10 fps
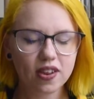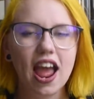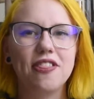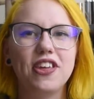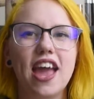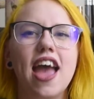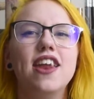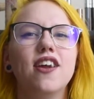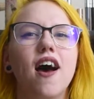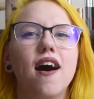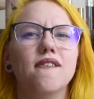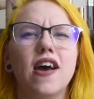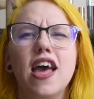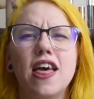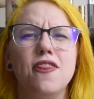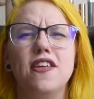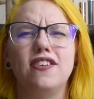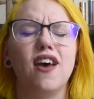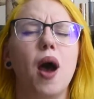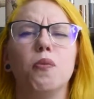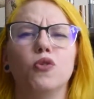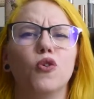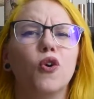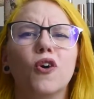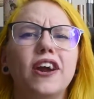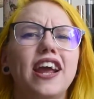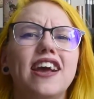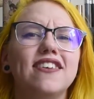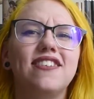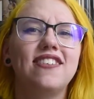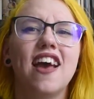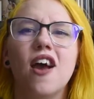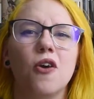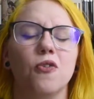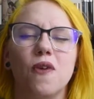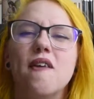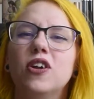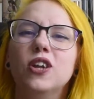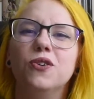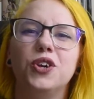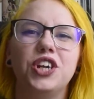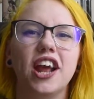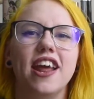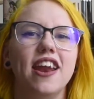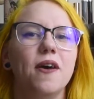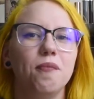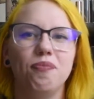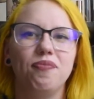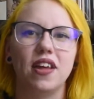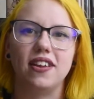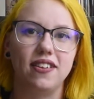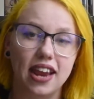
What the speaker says: at the end of this uproarious revolution that